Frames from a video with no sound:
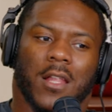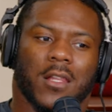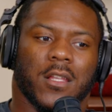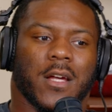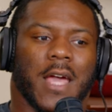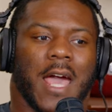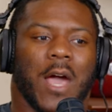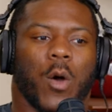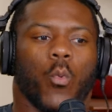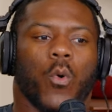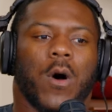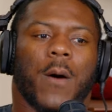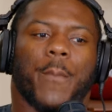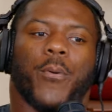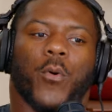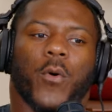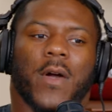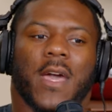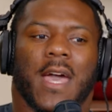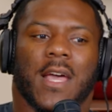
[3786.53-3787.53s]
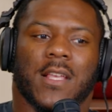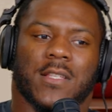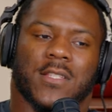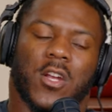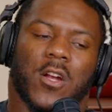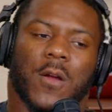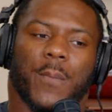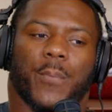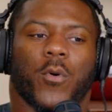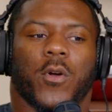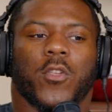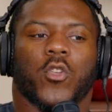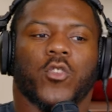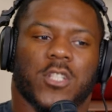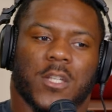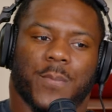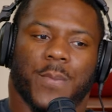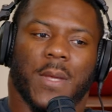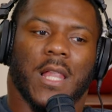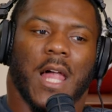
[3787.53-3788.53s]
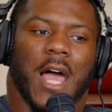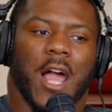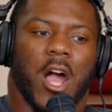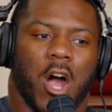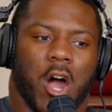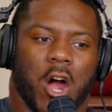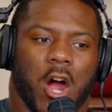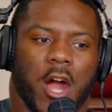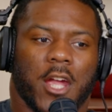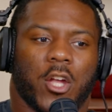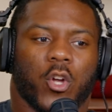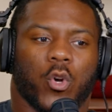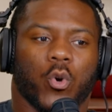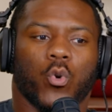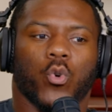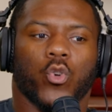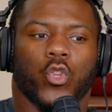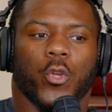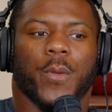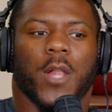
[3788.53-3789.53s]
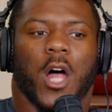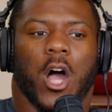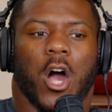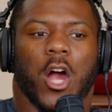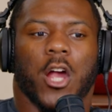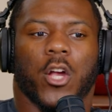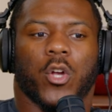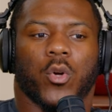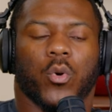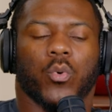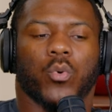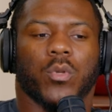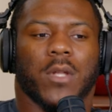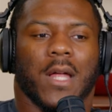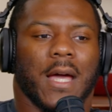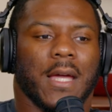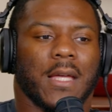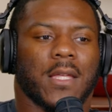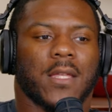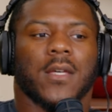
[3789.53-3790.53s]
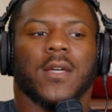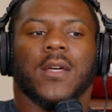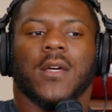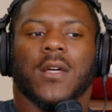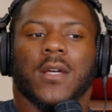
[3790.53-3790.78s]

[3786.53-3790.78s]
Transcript: right, look, at one point, at a certain point, you just be like, all right, cool. You be like, all right, cool. Like,